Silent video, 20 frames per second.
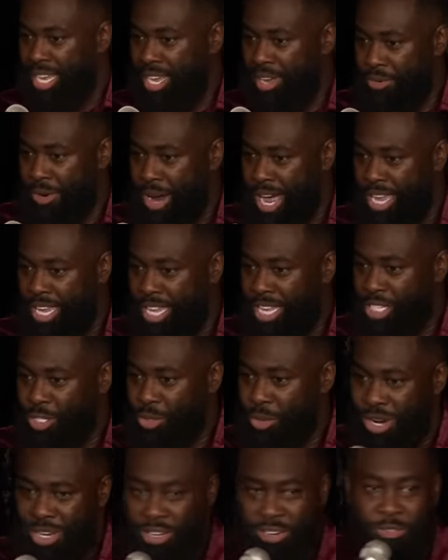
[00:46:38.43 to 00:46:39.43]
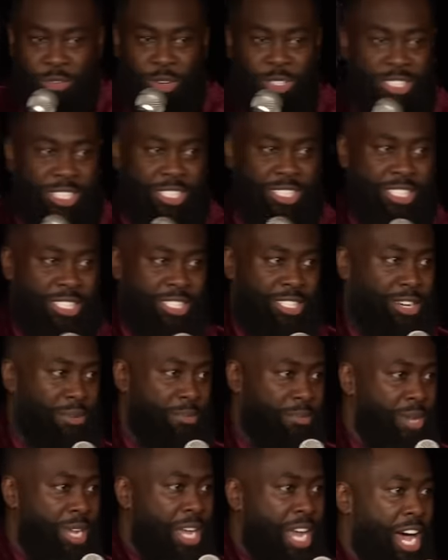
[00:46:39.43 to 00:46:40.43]
Right? So we're in the foster
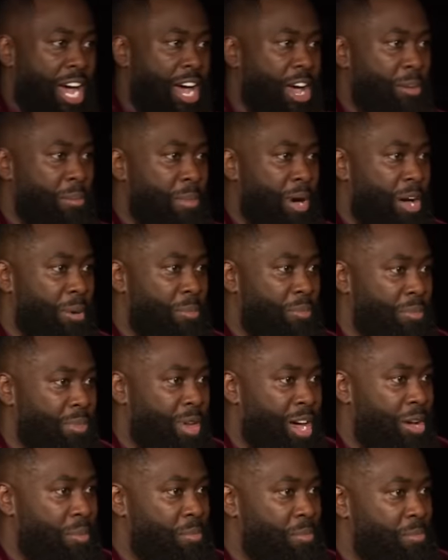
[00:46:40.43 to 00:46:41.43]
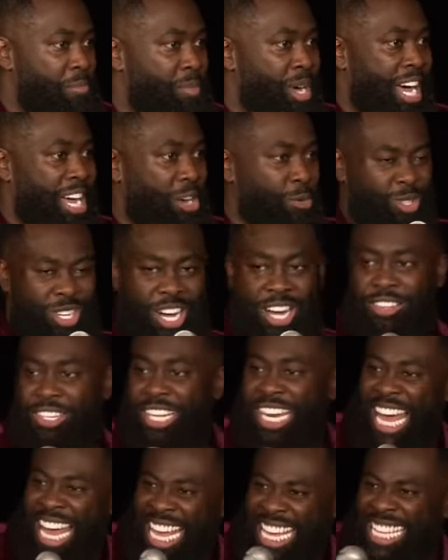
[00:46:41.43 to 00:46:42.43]
system. It was
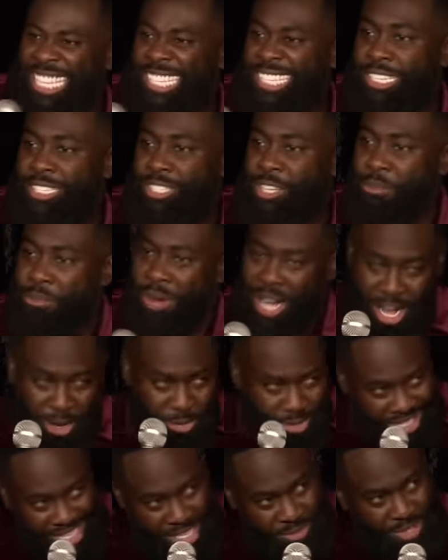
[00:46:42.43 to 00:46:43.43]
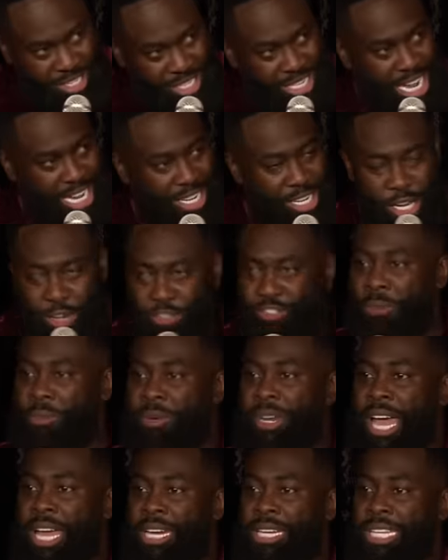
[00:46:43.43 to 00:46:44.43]
under like Islington, but I was living in Hackney. I grew up
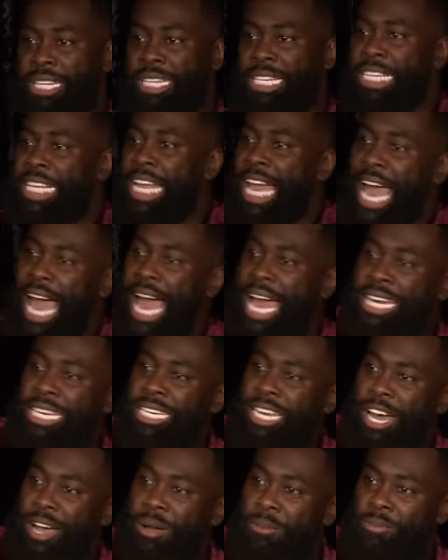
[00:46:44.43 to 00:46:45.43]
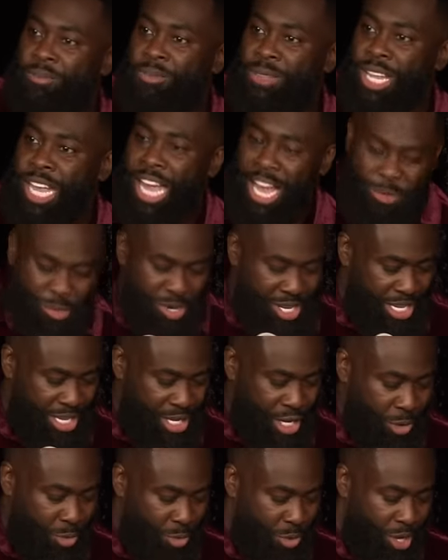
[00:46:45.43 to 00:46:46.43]
in Hackney. And we,
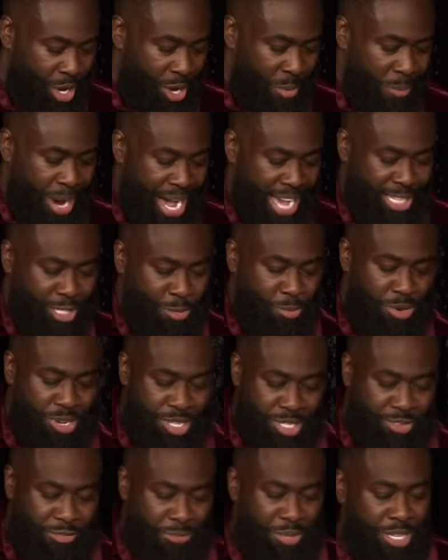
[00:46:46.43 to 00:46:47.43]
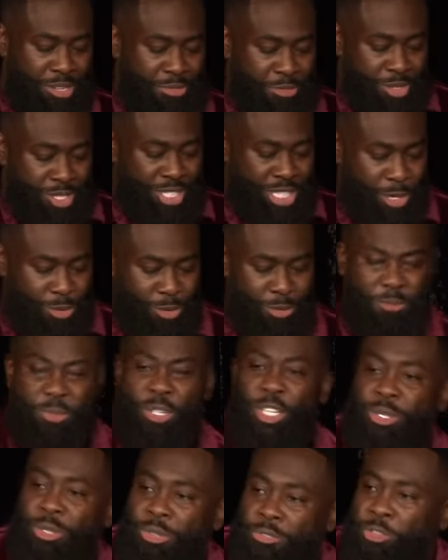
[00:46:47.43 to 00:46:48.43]
you know, my experience of being in foster care was
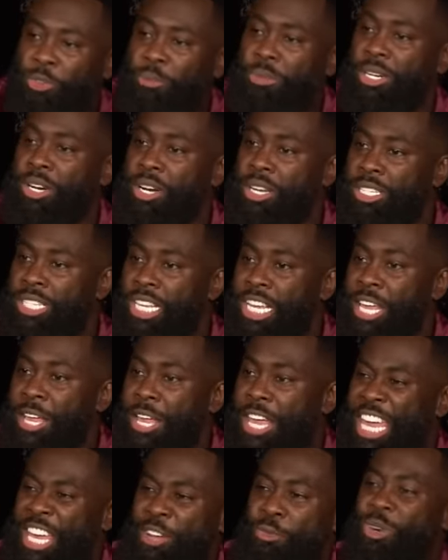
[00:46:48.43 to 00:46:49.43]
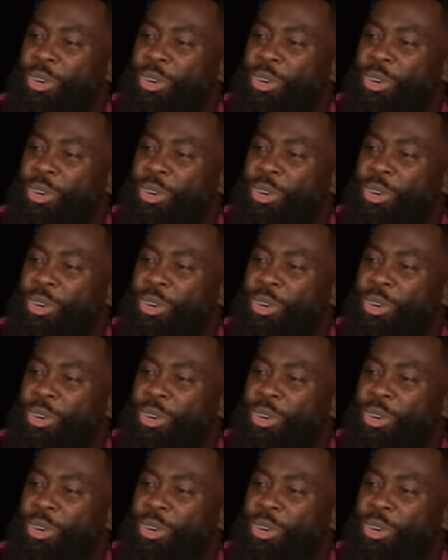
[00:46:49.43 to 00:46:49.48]
beautiful because it